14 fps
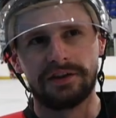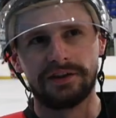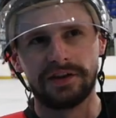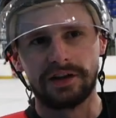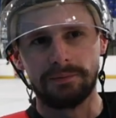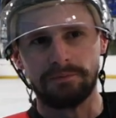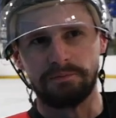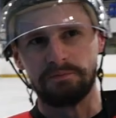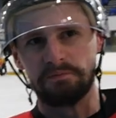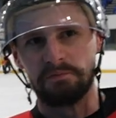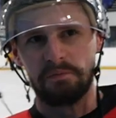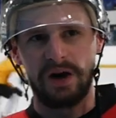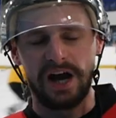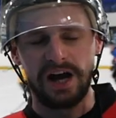think
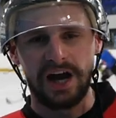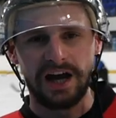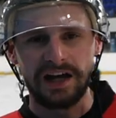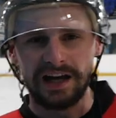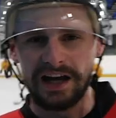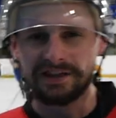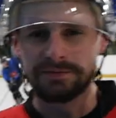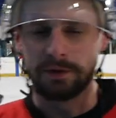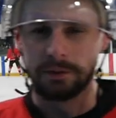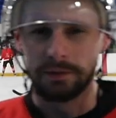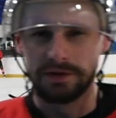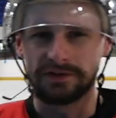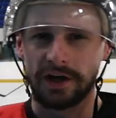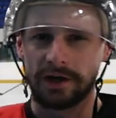my highlights
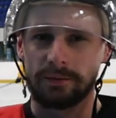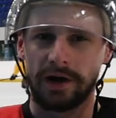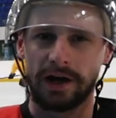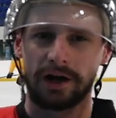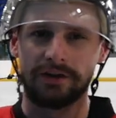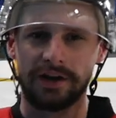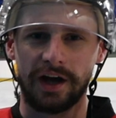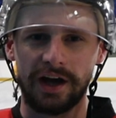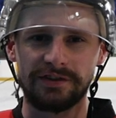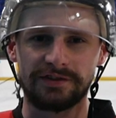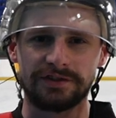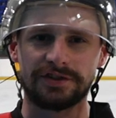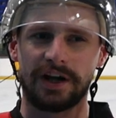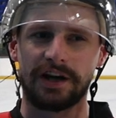probably is getting back on the ice
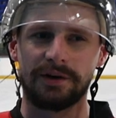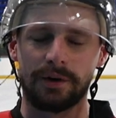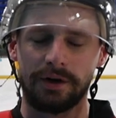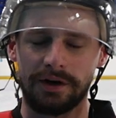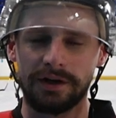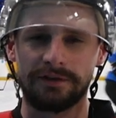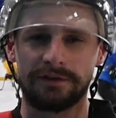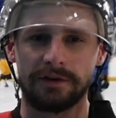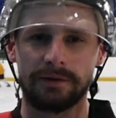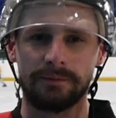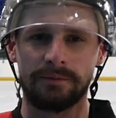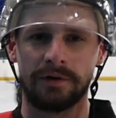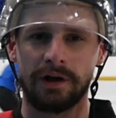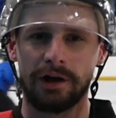in January
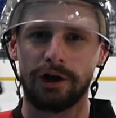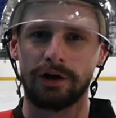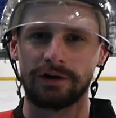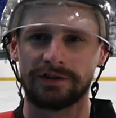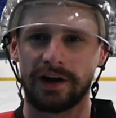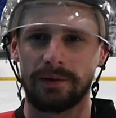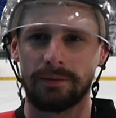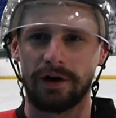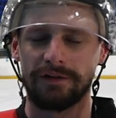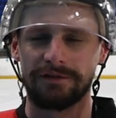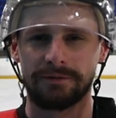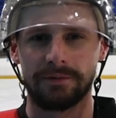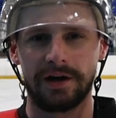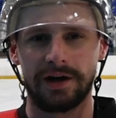from a long time off
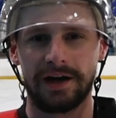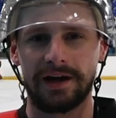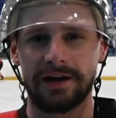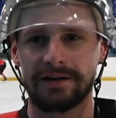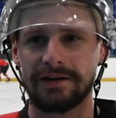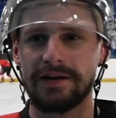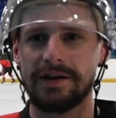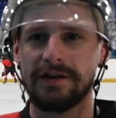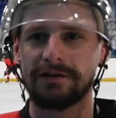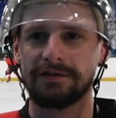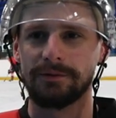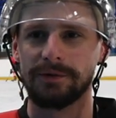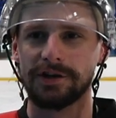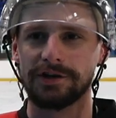from
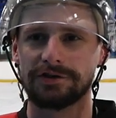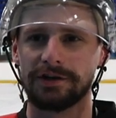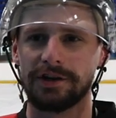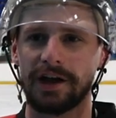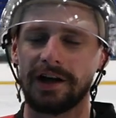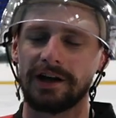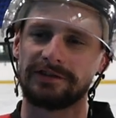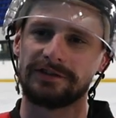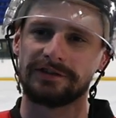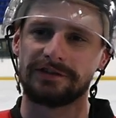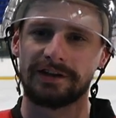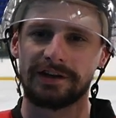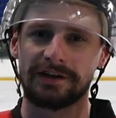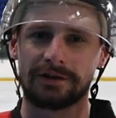the injury that I
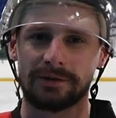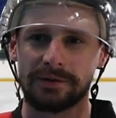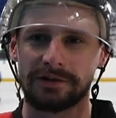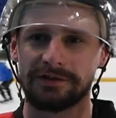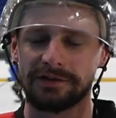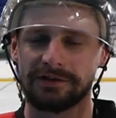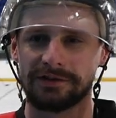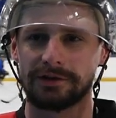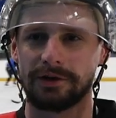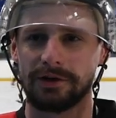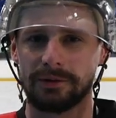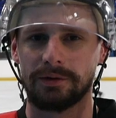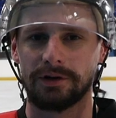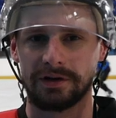sustained a couple of seasons
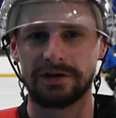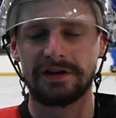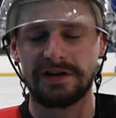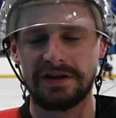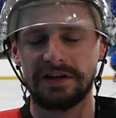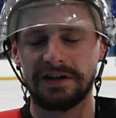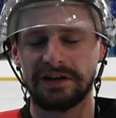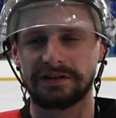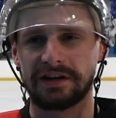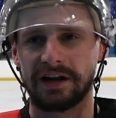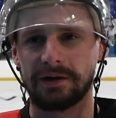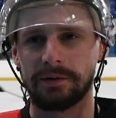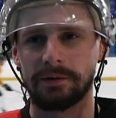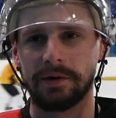ago, but it's
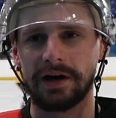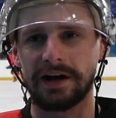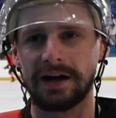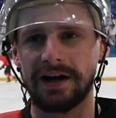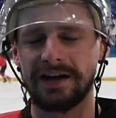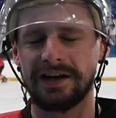glad to be back.